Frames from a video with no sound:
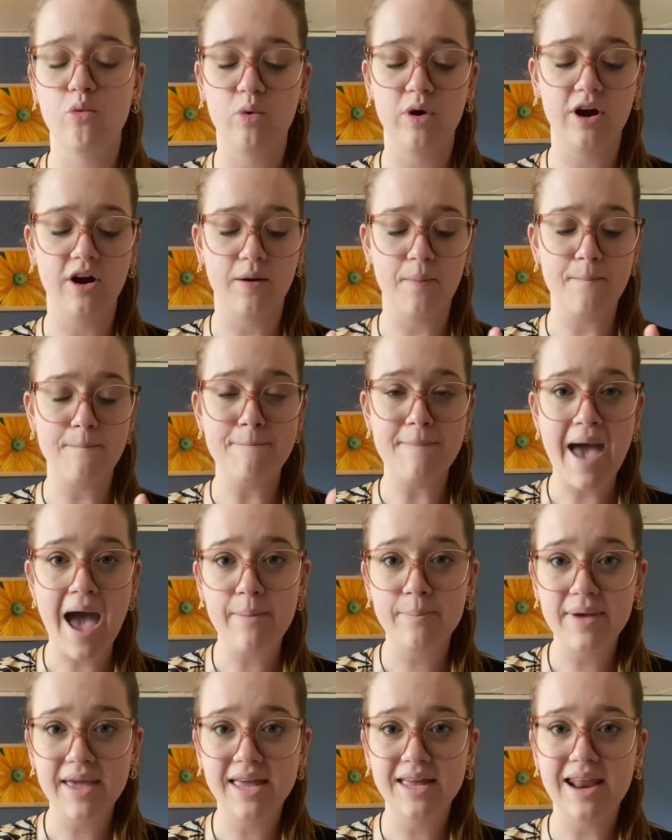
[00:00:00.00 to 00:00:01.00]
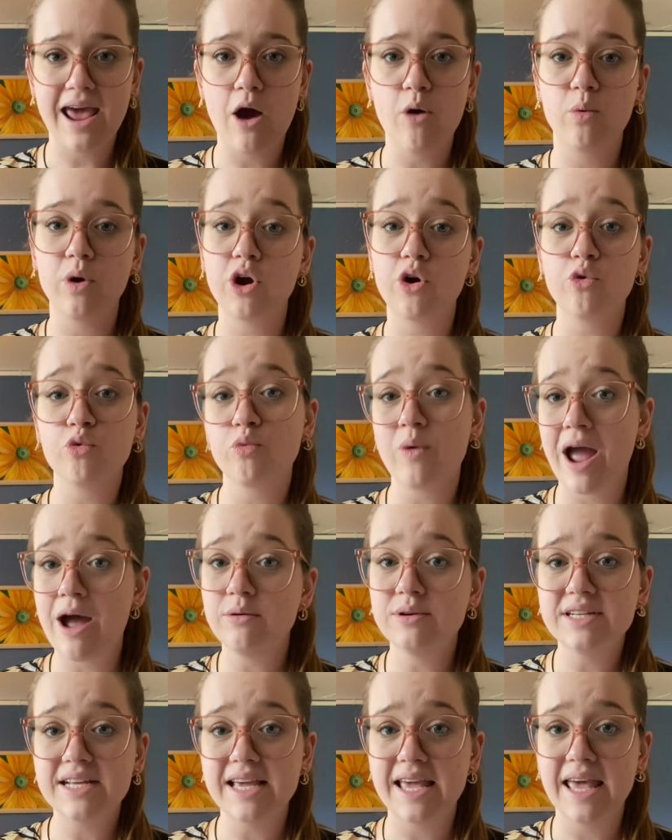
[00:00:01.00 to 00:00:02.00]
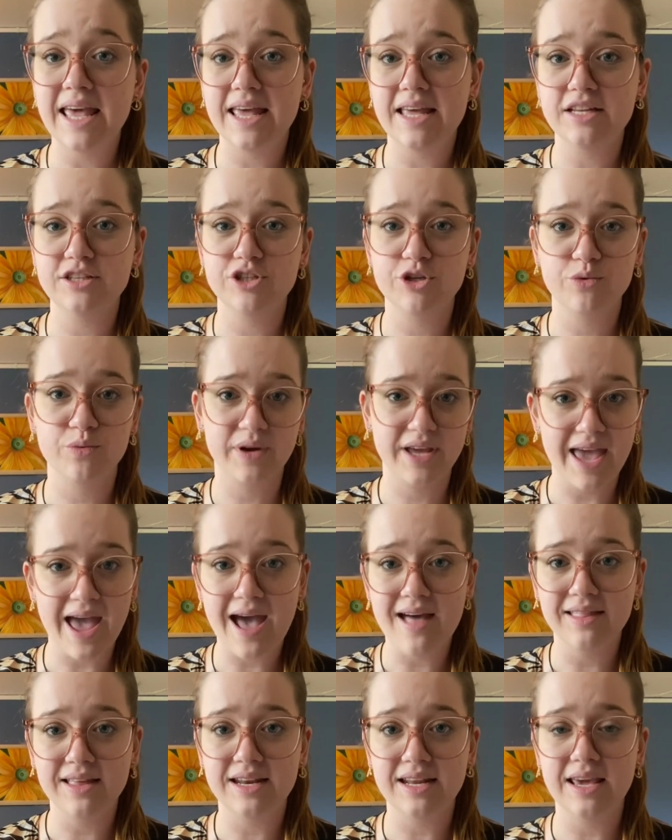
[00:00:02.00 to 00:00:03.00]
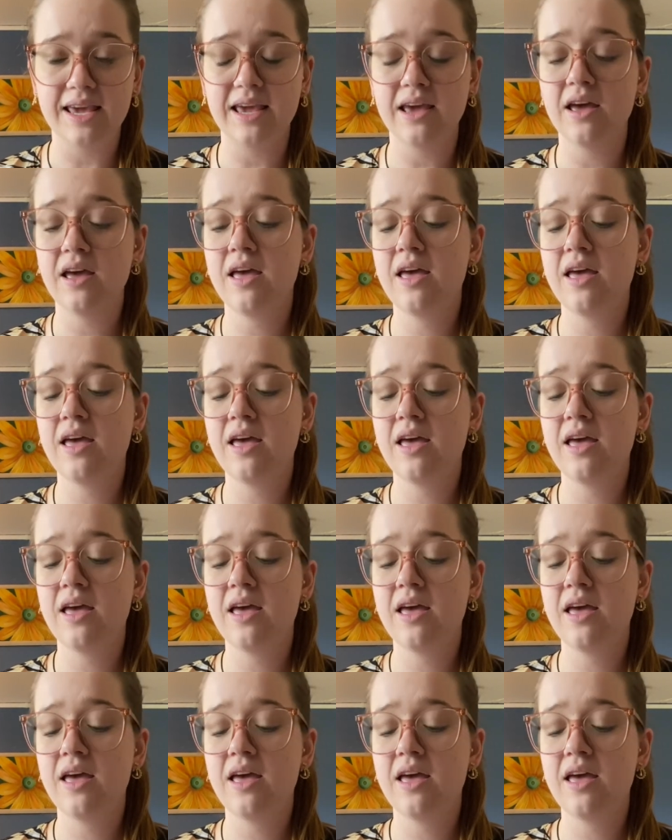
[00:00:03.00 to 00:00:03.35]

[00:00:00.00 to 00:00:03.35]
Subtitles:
we're mapping it out, we're grounding it into reality.